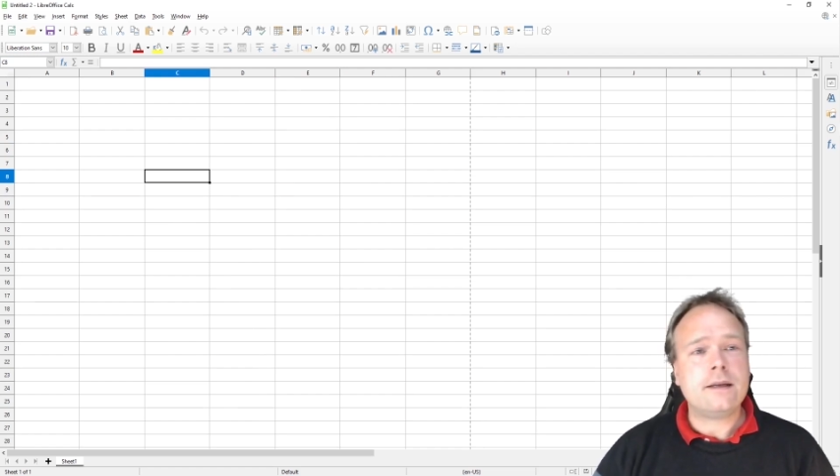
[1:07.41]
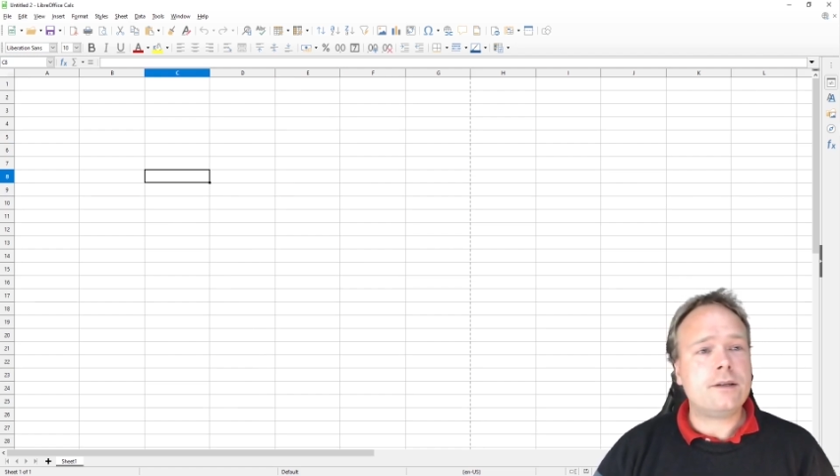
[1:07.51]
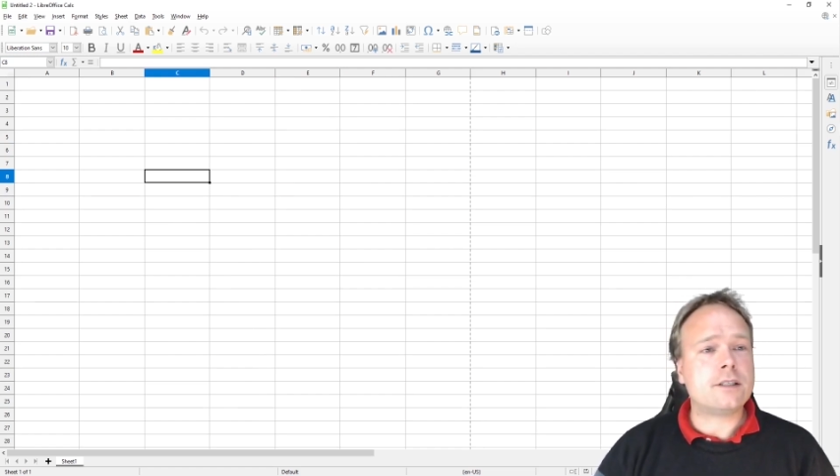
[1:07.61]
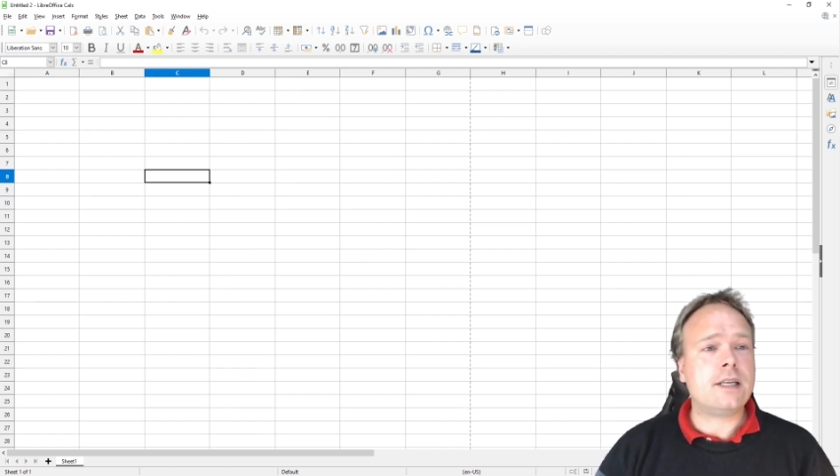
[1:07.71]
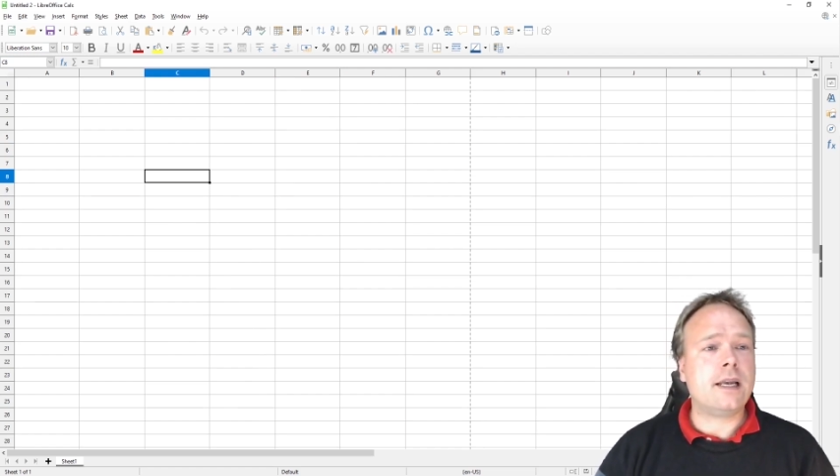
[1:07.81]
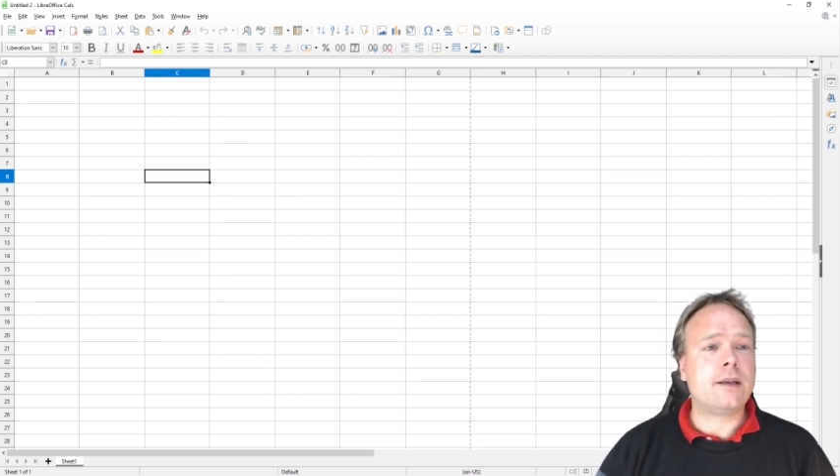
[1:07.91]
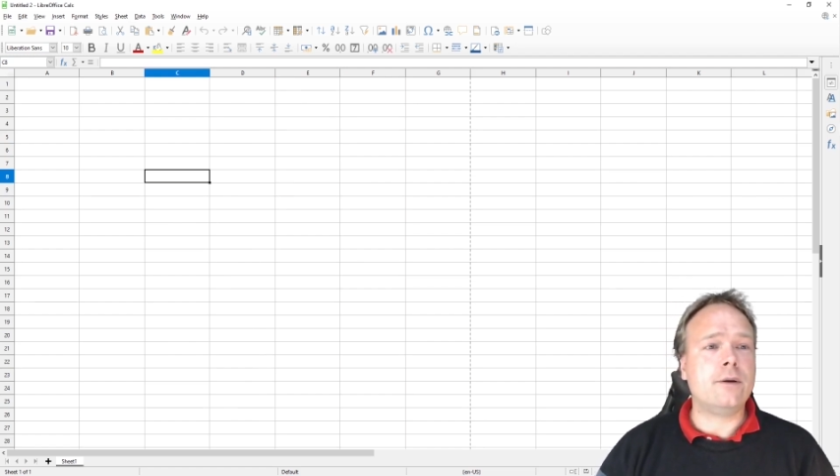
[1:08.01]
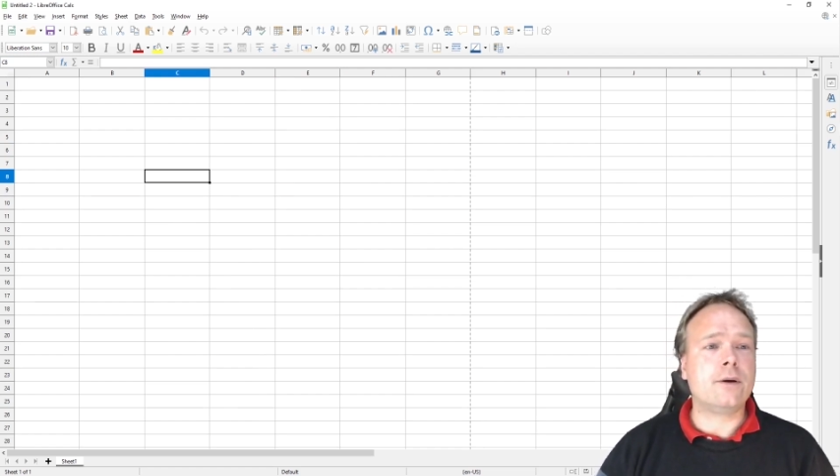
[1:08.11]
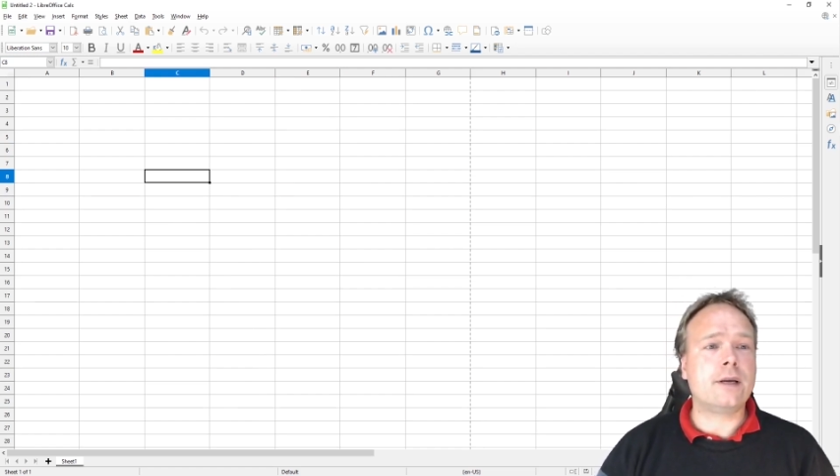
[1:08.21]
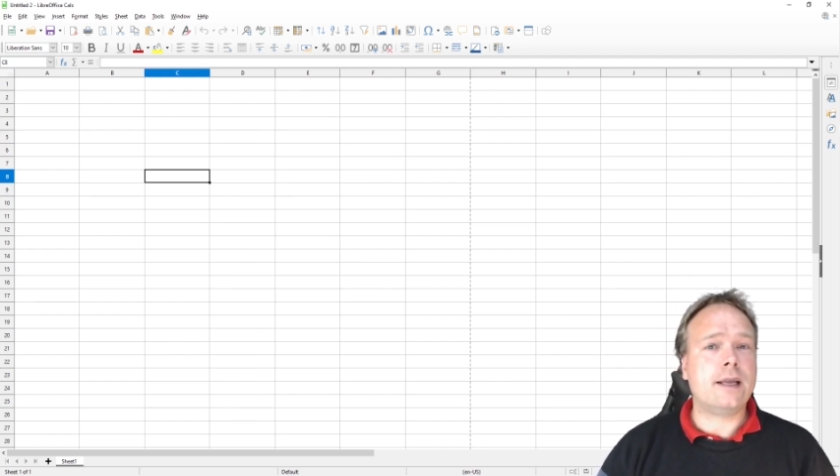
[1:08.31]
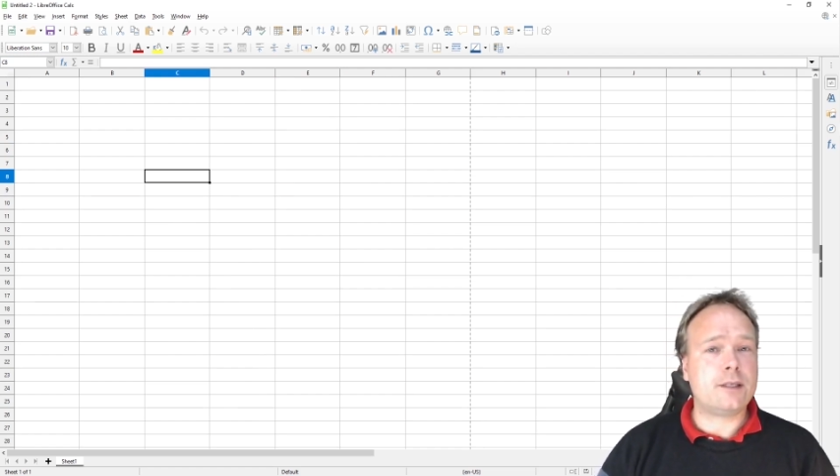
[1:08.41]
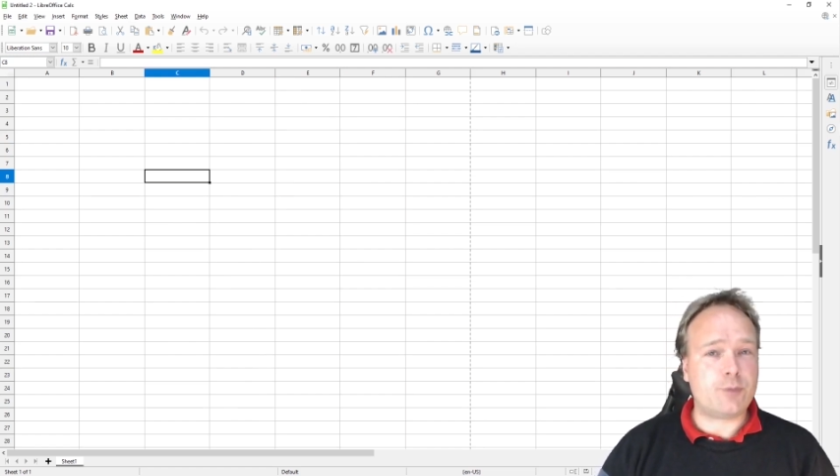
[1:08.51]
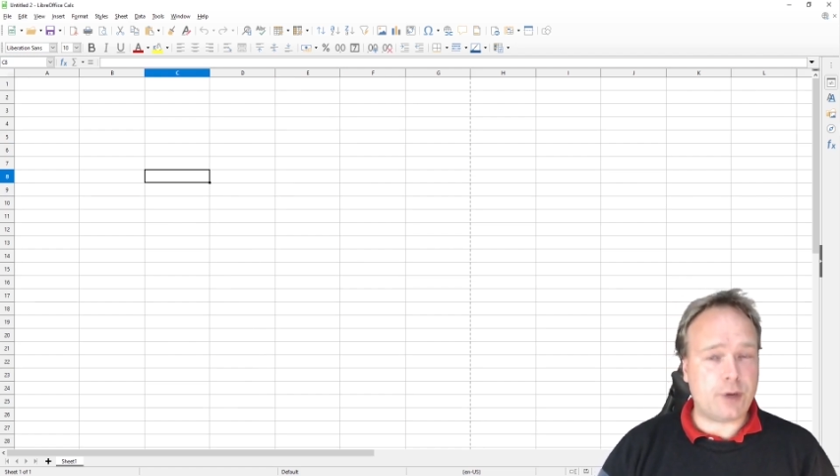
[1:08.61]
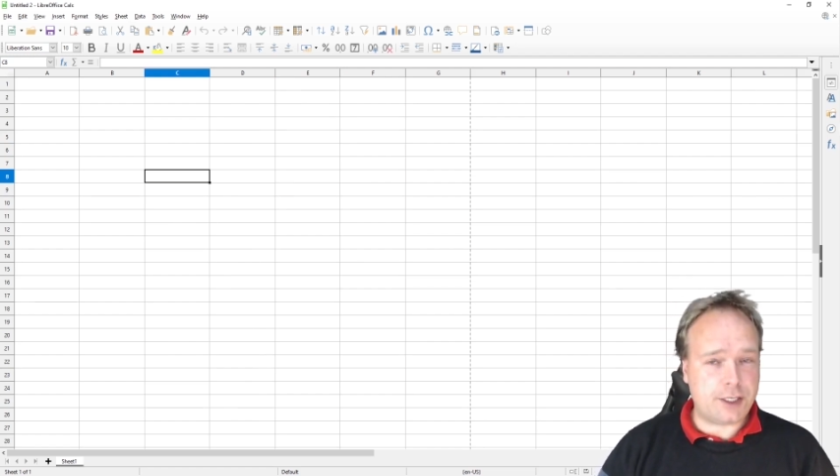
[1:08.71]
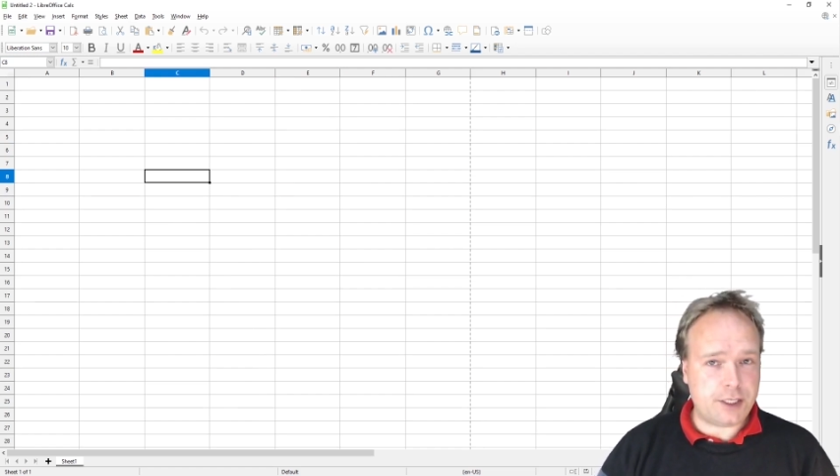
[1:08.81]
just like you look at a
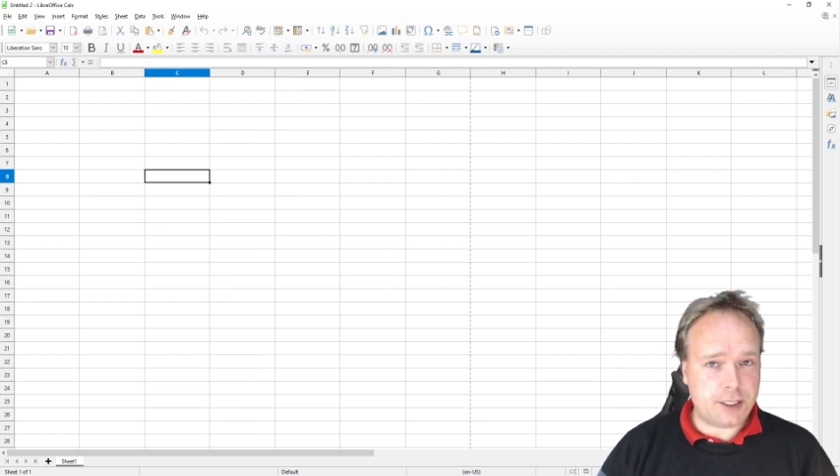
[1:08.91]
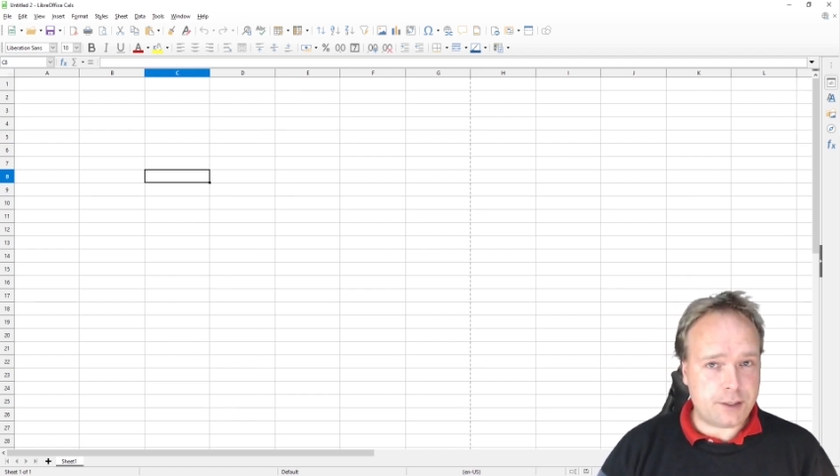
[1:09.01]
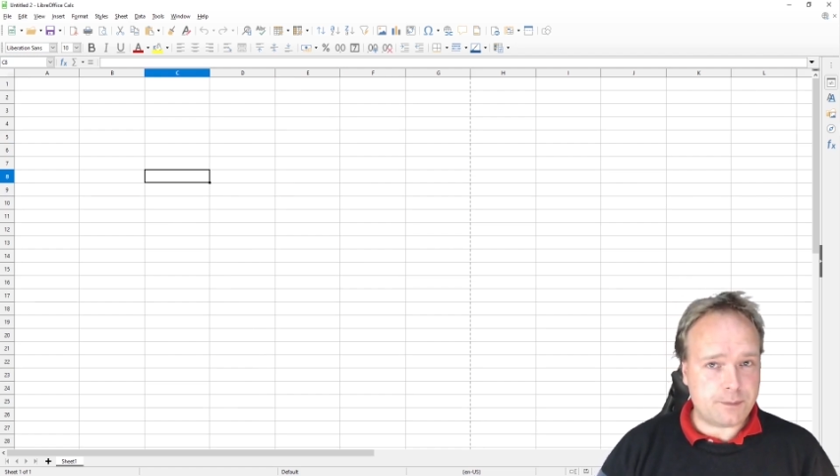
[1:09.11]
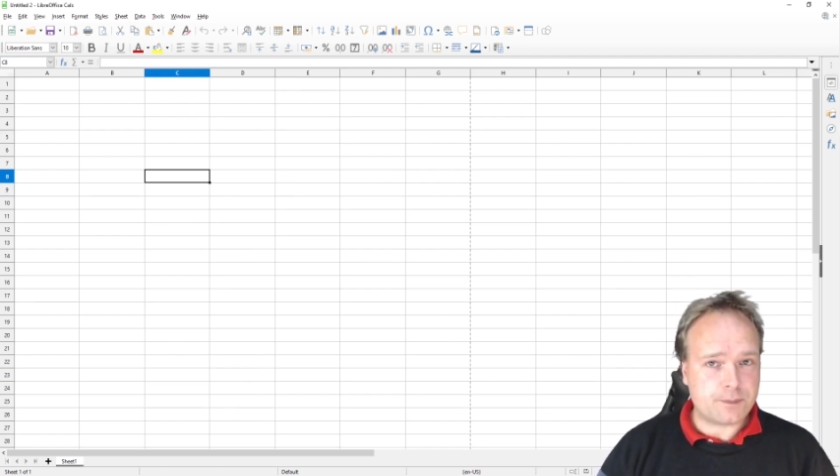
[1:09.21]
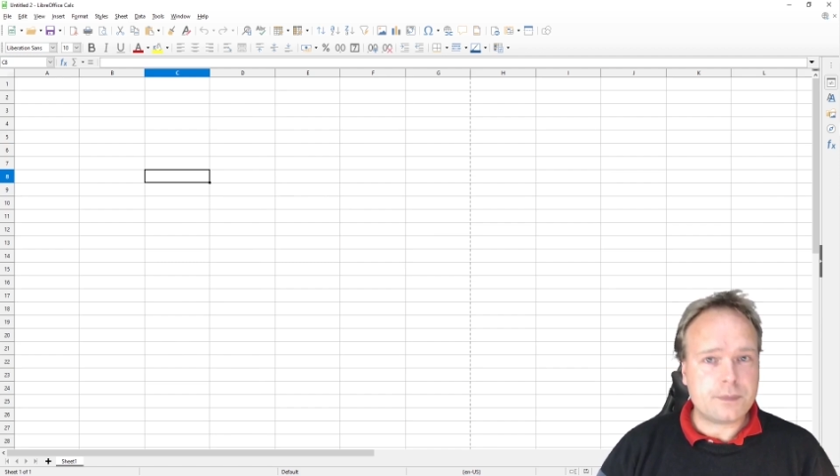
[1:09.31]
spreadsheet.